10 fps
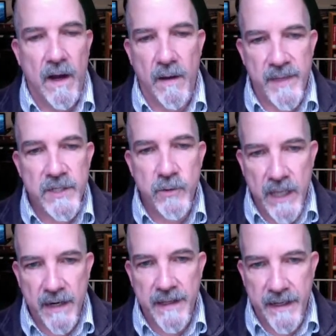They do a
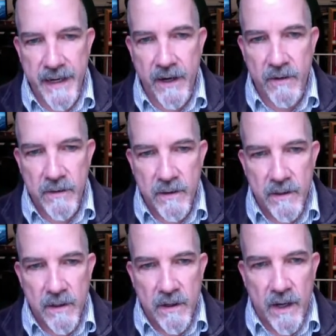lot of that now.
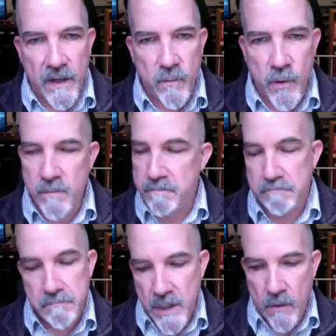And we're
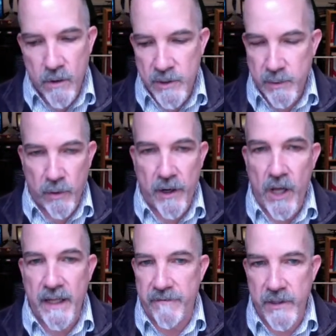exploring
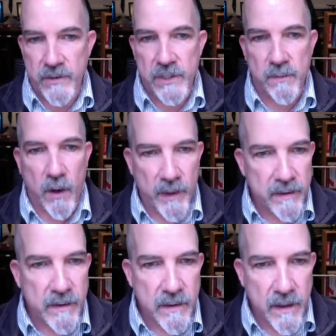all avenues at the moment.
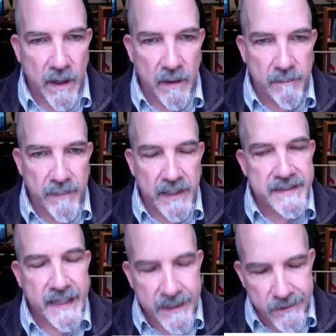But I'll
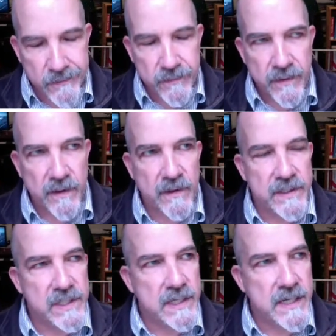tell you,
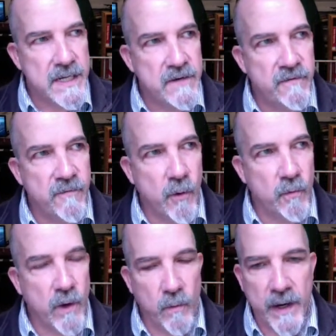this need for
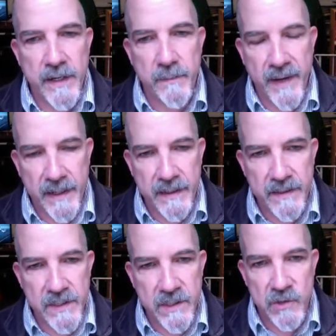runway
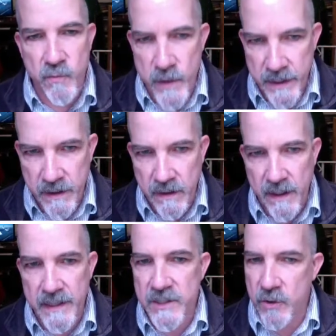independence is real
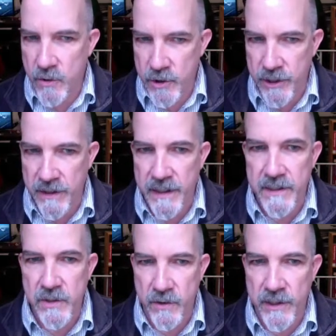and it's urgent, and
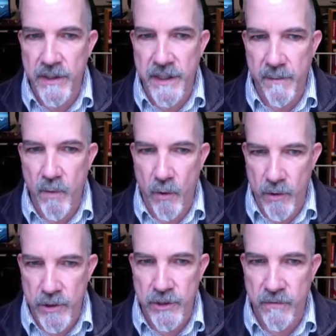it's only going to get more
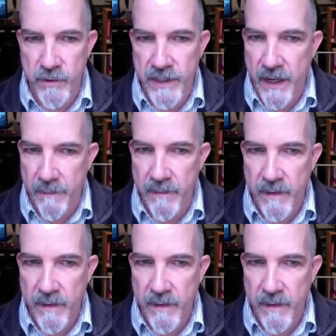urgent over time.